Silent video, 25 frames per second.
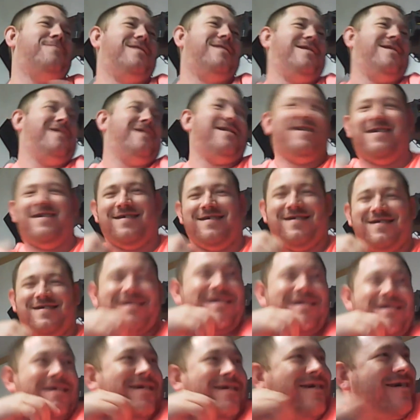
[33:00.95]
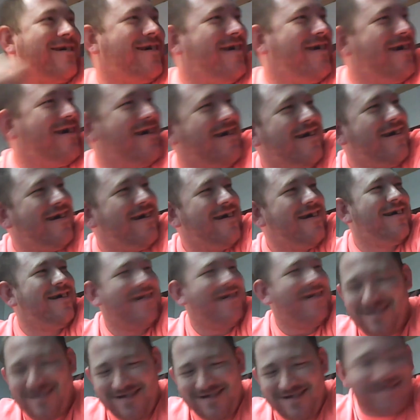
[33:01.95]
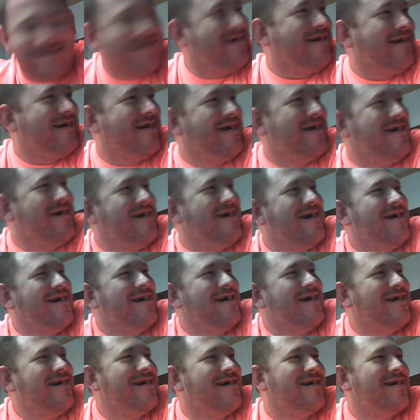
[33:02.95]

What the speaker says: There you go. Hey, the silent draw would probably work.